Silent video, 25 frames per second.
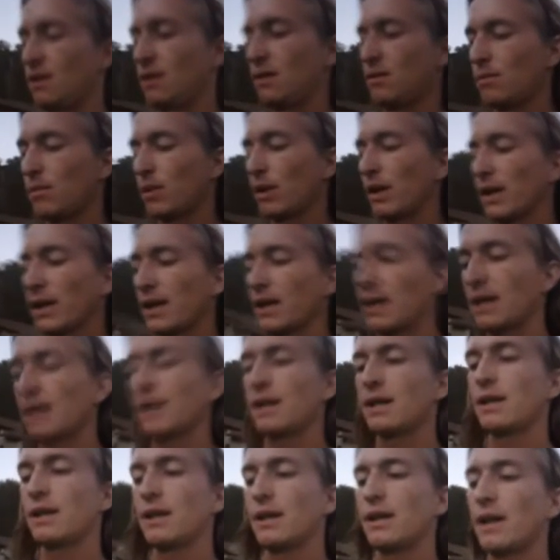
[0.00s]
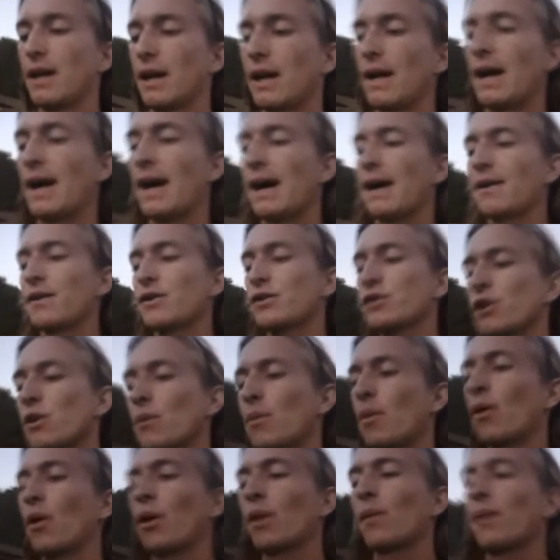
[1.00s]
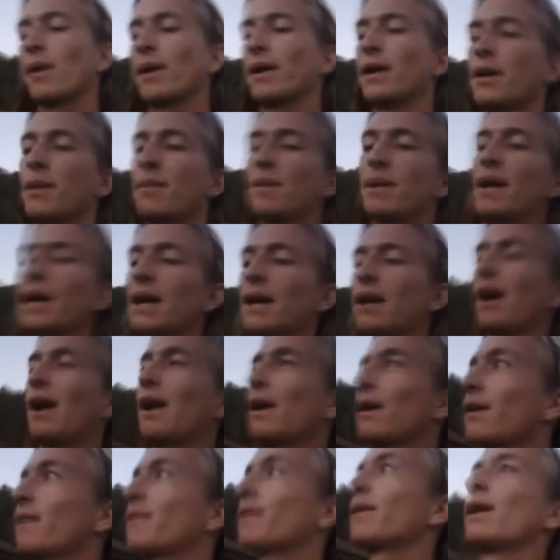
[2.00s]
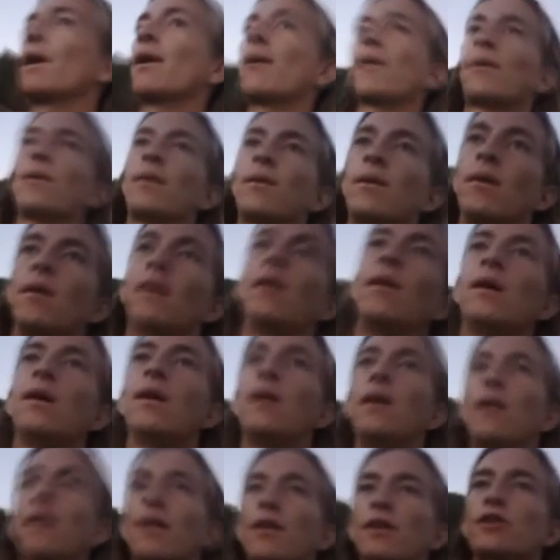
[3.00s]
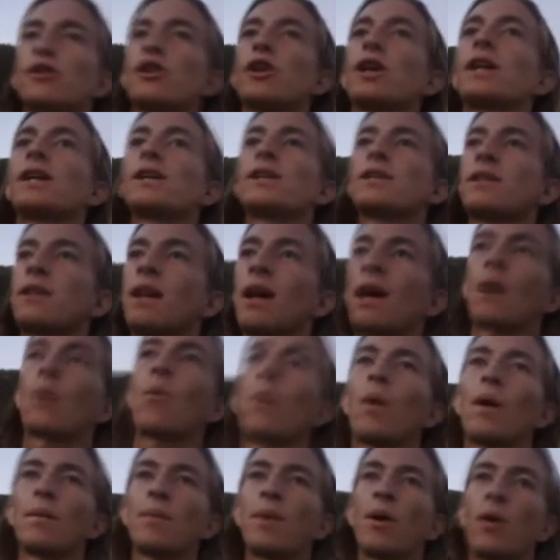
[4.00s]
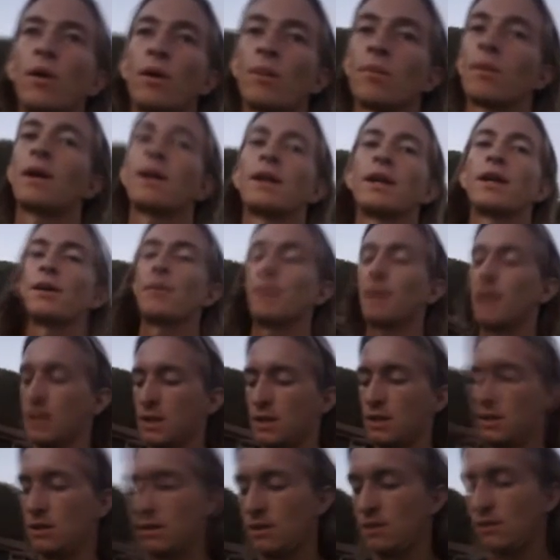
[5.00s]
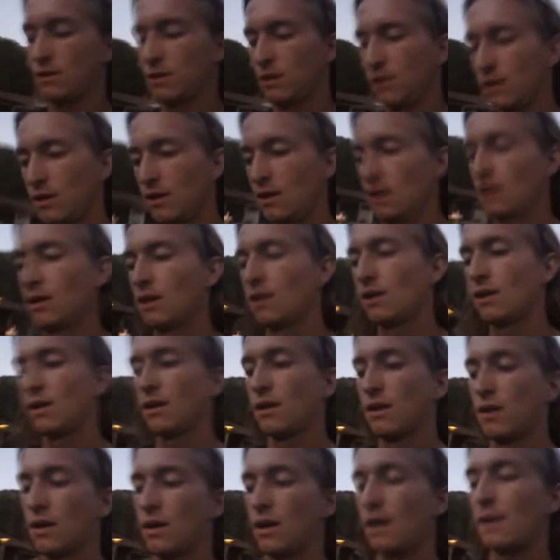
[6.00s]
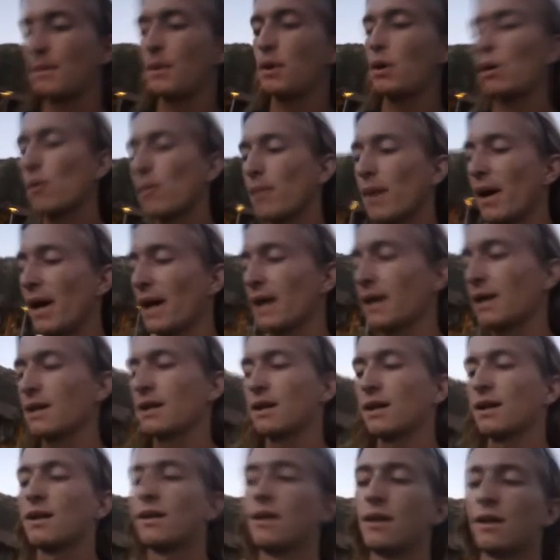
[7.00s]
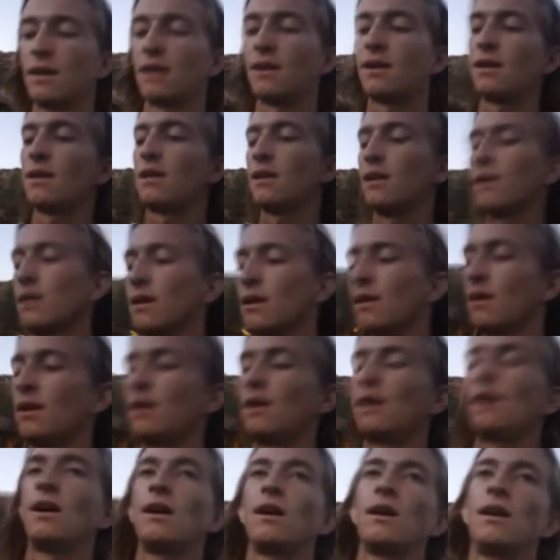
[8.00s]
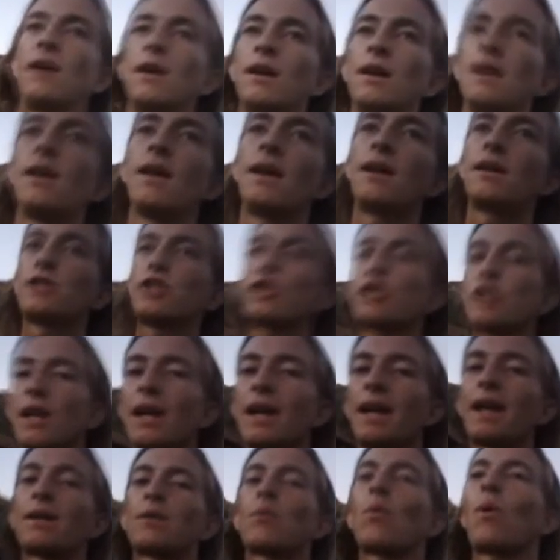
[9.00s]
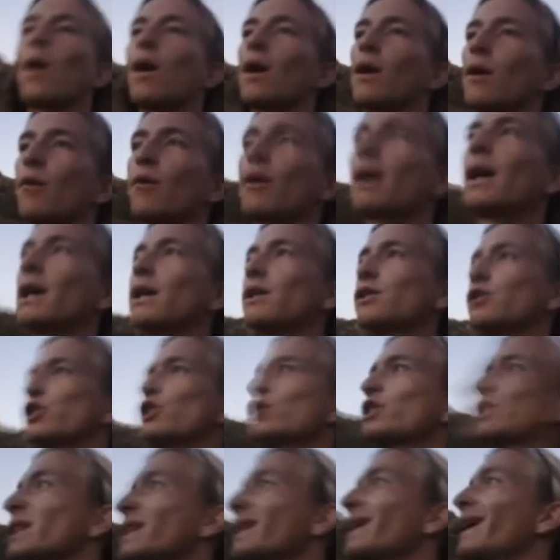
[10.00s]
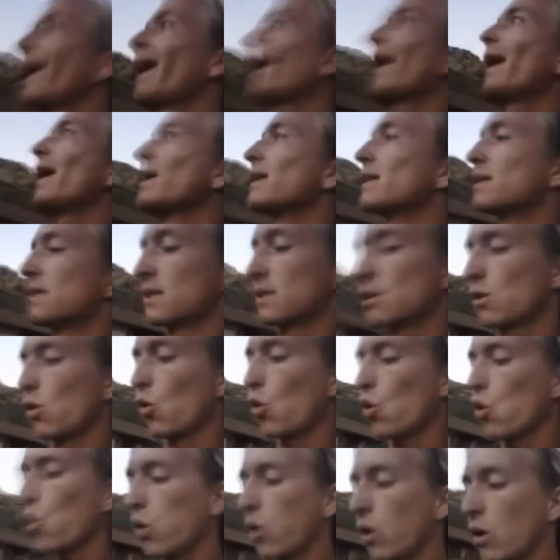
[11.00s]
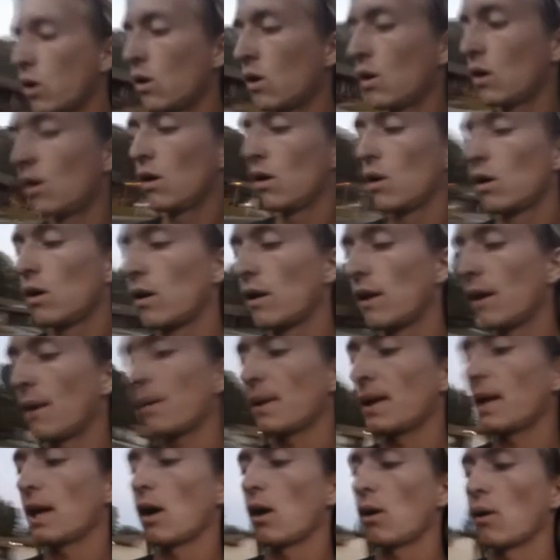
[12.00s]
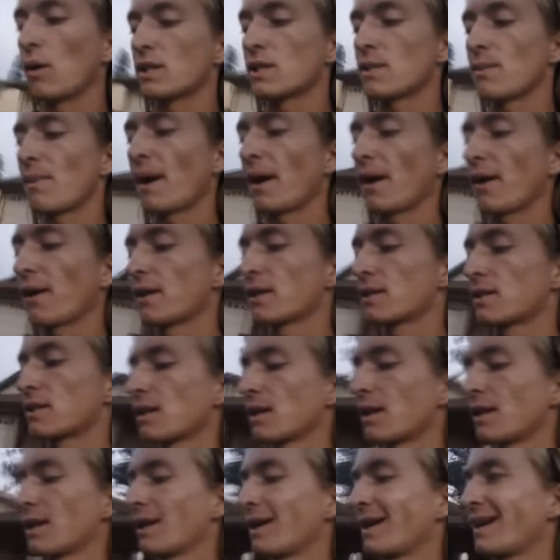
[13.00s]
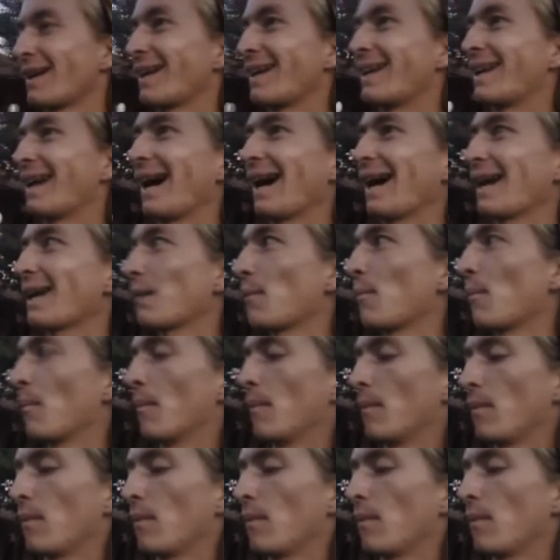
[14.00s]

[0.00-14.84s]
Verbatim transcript: But, uh, yeah, there's no Pokemon near me. I don't, I don't even know. There is not one Pokemon near me. I'm going back. I just thought I'd walk around just in case. Ooh! There we go. It's a Paras. Got him.